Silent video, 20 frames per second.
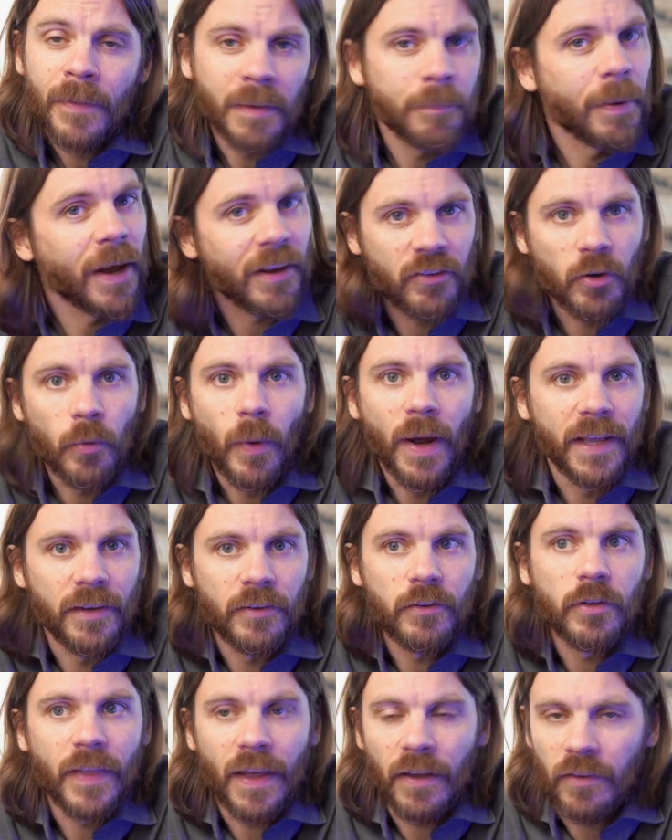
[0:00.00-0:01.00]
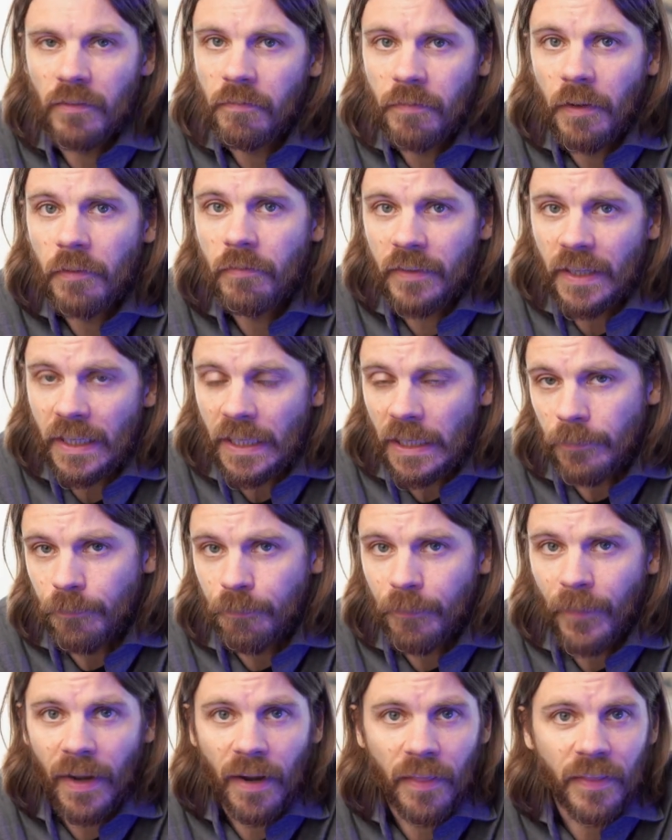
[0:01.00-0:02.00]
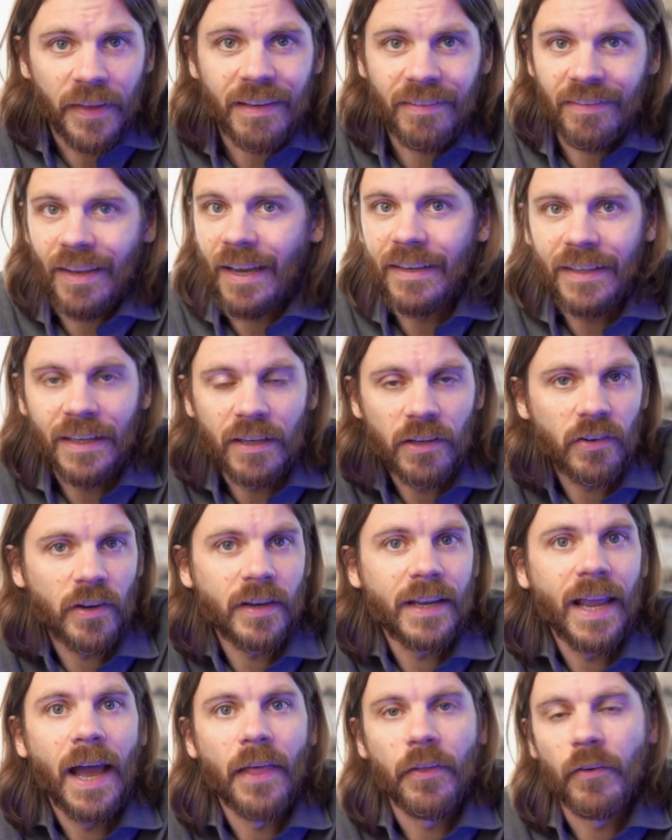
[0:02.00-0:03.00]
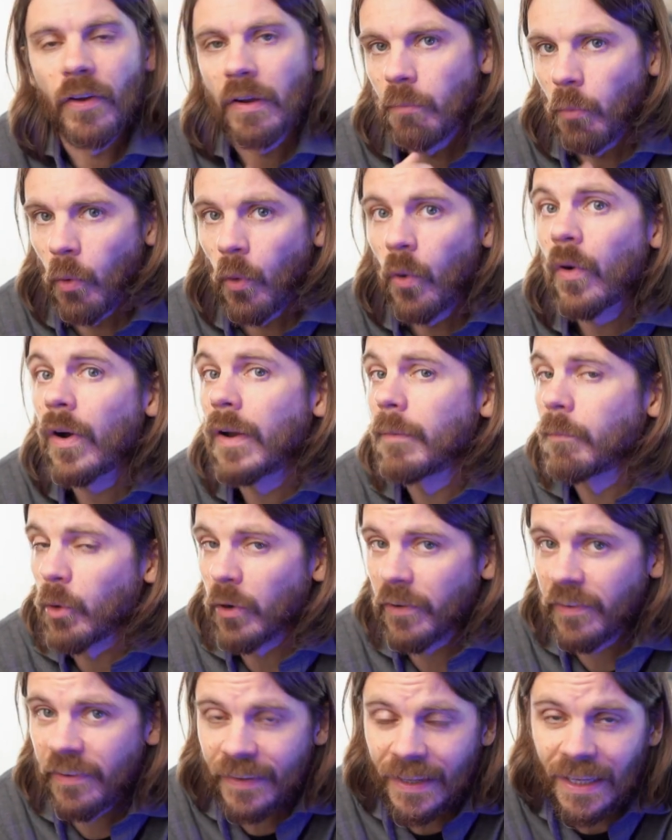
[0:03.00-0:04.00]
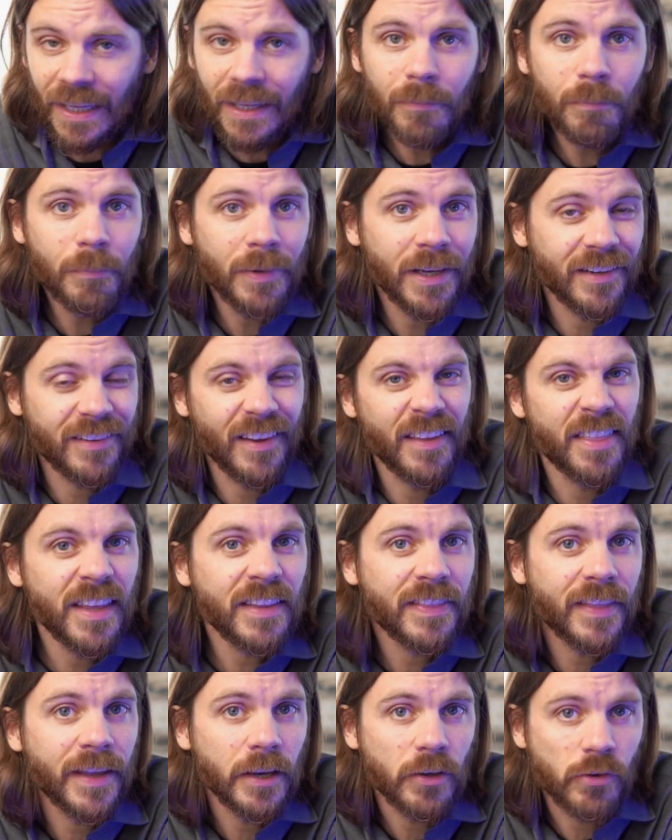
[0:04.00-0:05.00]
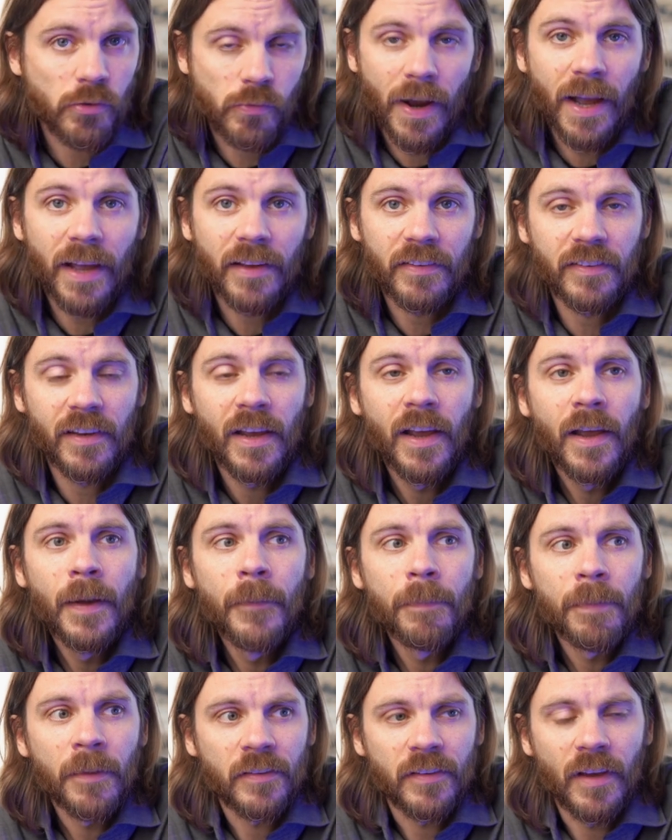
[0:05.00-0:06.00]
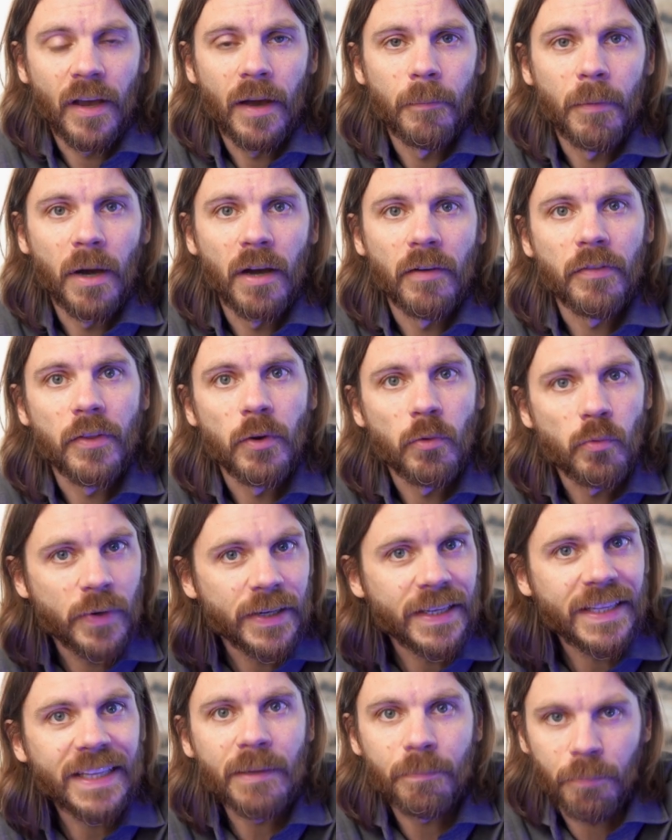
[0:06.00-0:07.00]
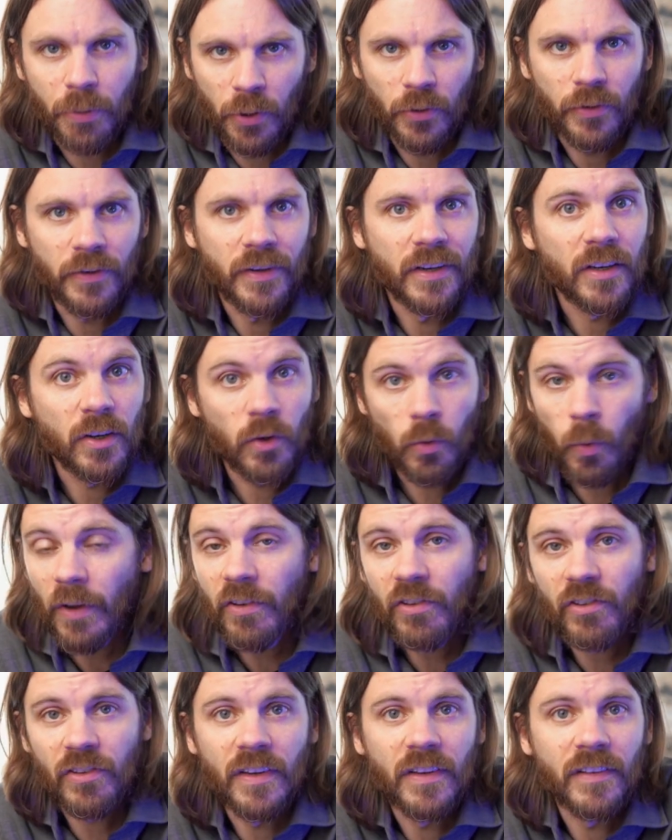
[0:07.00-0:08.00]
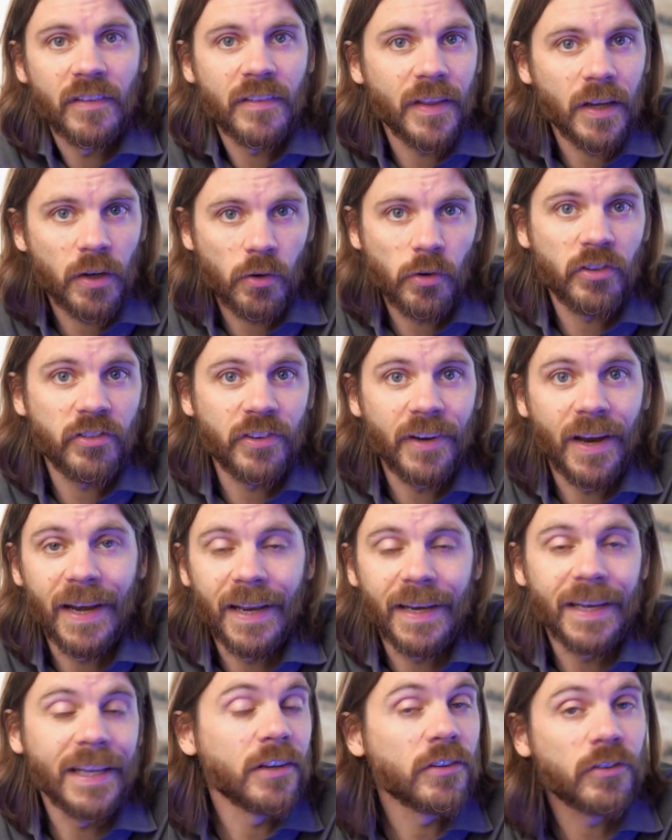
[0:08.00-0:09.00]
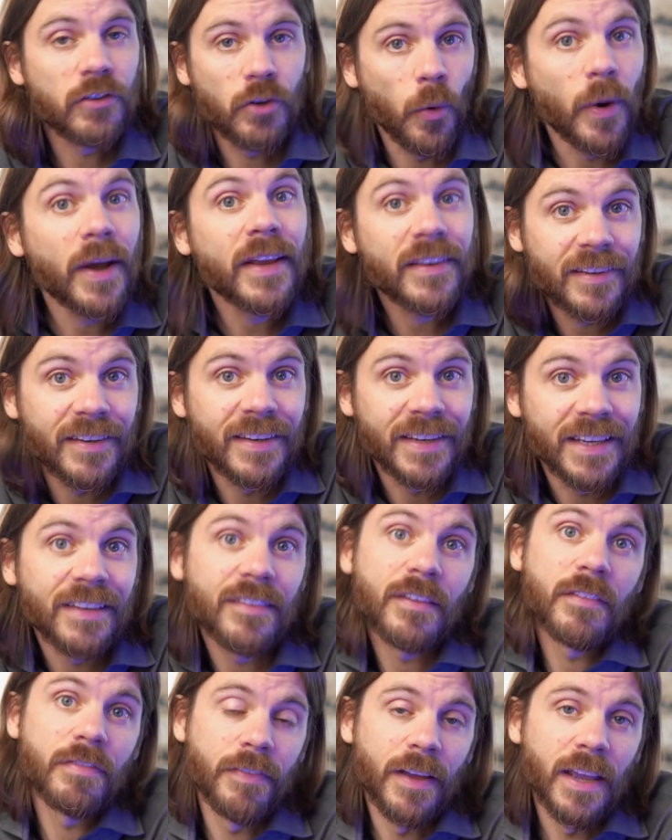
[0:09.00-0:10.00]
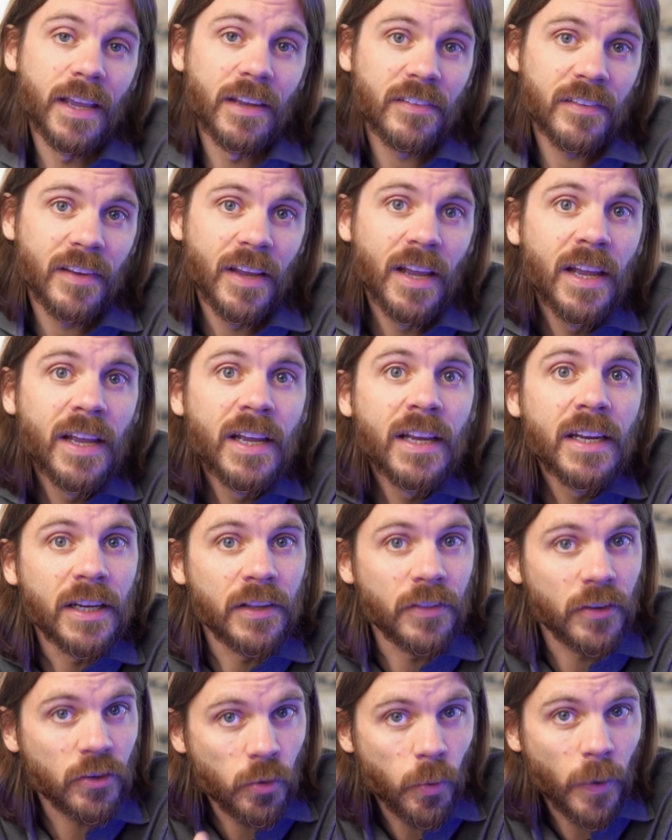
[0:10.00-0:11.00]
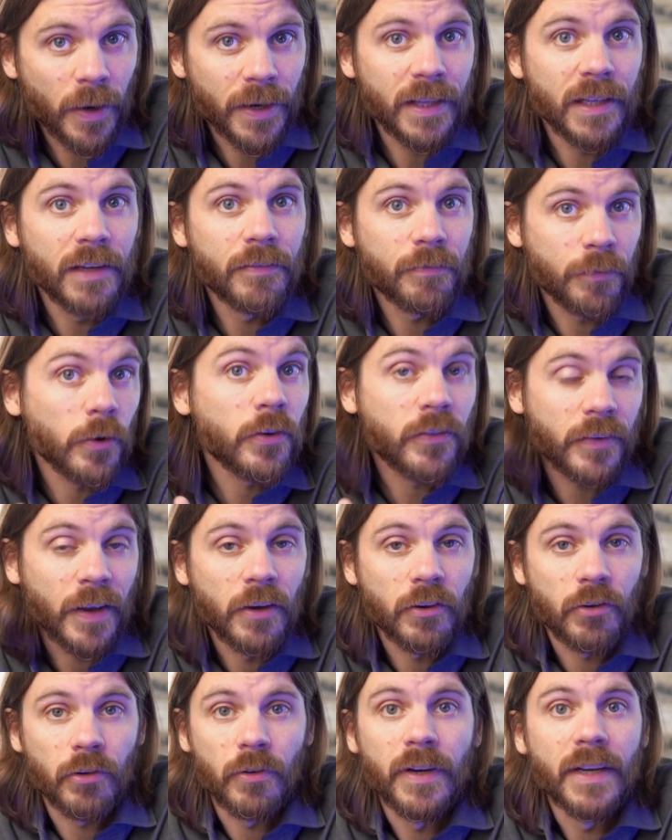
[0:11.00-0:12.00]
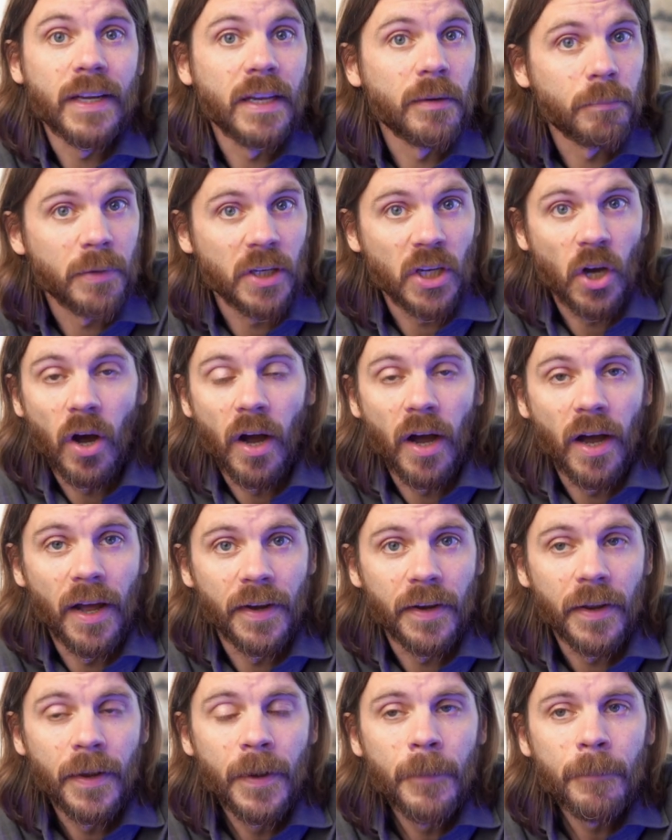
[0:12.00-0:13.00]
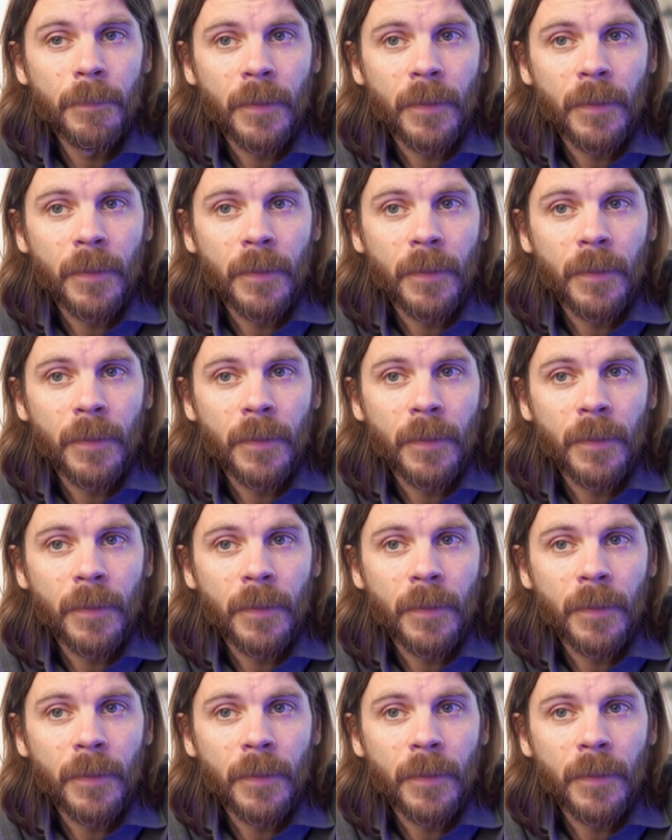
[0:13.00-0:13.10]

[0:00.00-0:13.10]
He passed away in 2015, and I think his ideas are gathering more and more steam because I think they address some of the really pertinent questions that Christianity is going to need to face in the 21st century and beyond.